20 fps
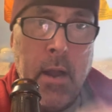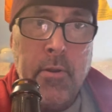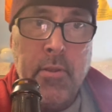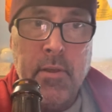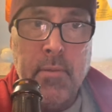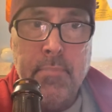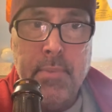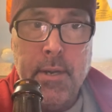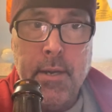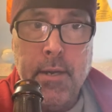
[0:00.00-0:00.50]

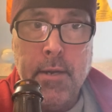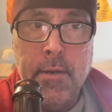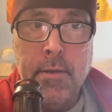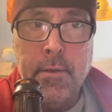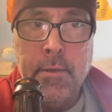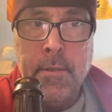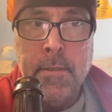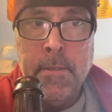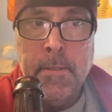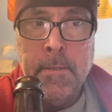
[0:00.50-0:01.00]
the
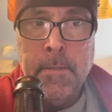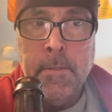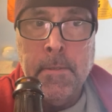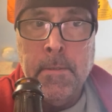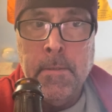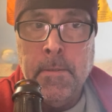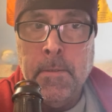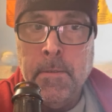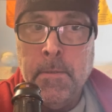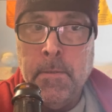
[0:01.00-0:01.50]
beer,
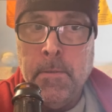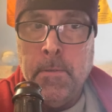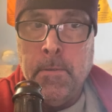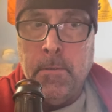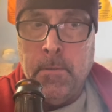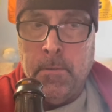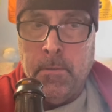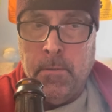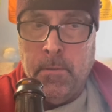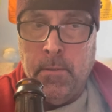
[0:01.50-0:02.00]

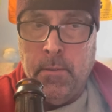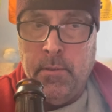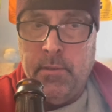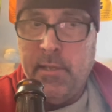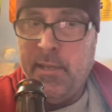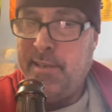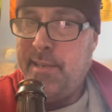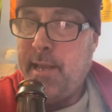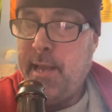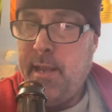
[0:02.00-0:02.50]

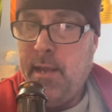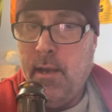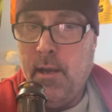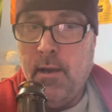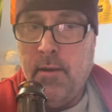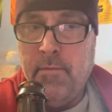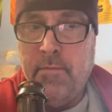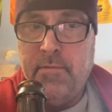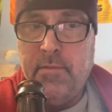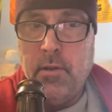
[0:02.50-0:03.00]
the day
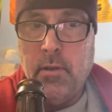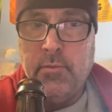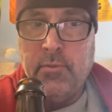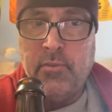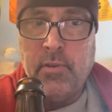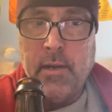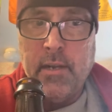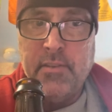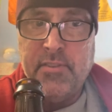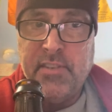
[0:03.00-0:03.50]
of, don't
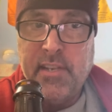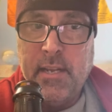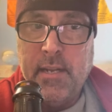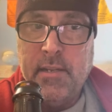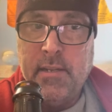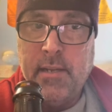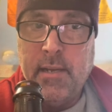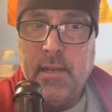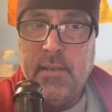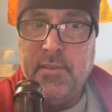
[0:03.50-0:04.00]
try to
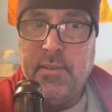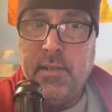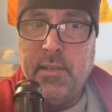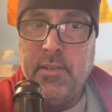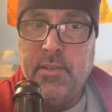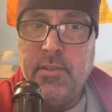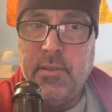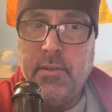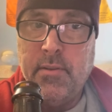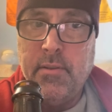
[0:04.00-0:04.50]
sanitize any
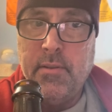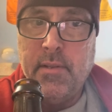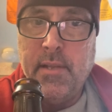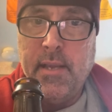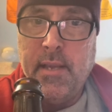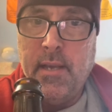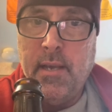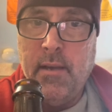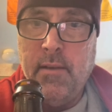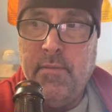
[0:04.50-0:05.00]
sooner the
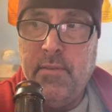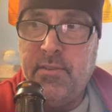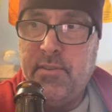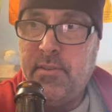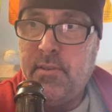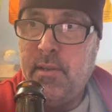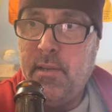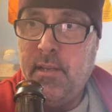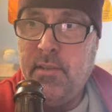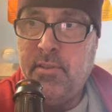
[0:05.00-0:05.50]
day of.
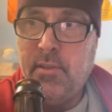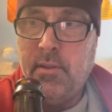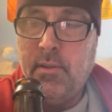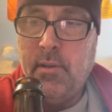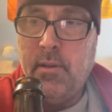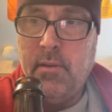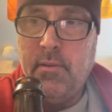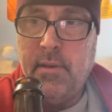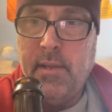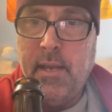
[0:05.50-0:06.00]
It's a
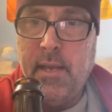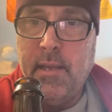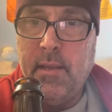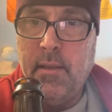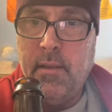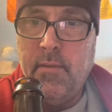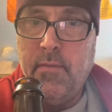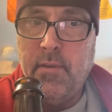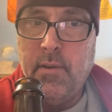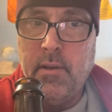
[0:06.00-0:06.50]
long
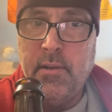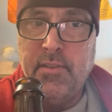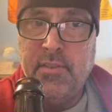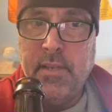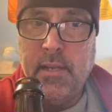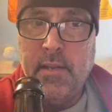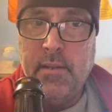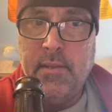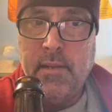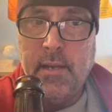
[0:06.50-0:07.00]
day. If you're going
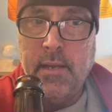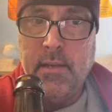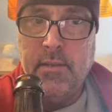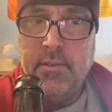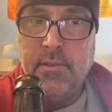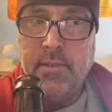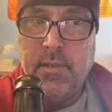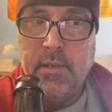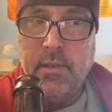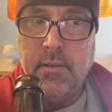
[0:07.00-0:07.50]
to
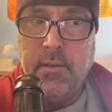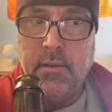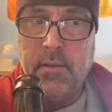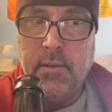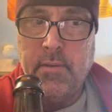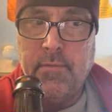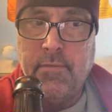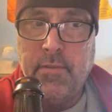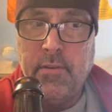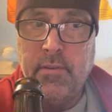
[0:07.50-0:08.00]
sanitize, you're
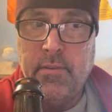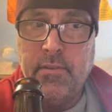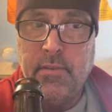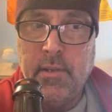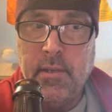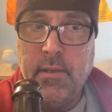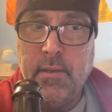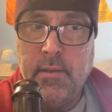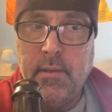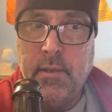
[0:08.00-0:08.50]
going to first
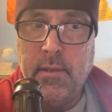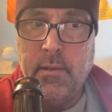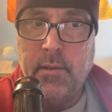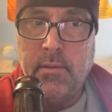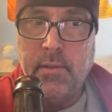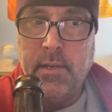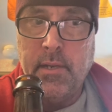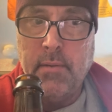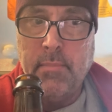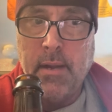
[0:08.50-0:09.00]

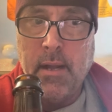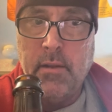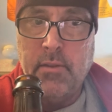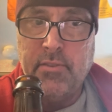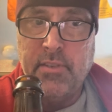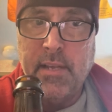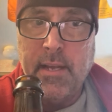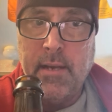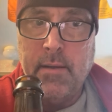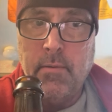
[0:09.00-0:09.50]
clean your
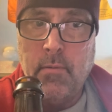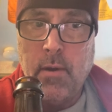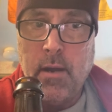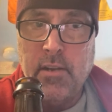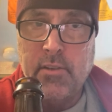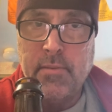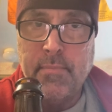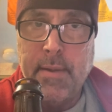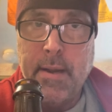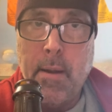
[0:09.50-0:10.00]
bottles out,
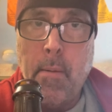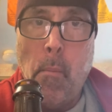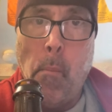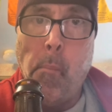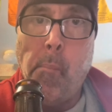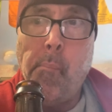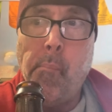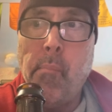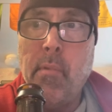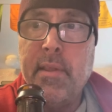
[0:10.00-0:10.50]
wash them out,
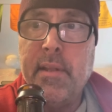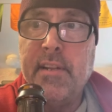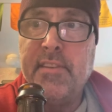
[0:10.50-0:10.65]
and then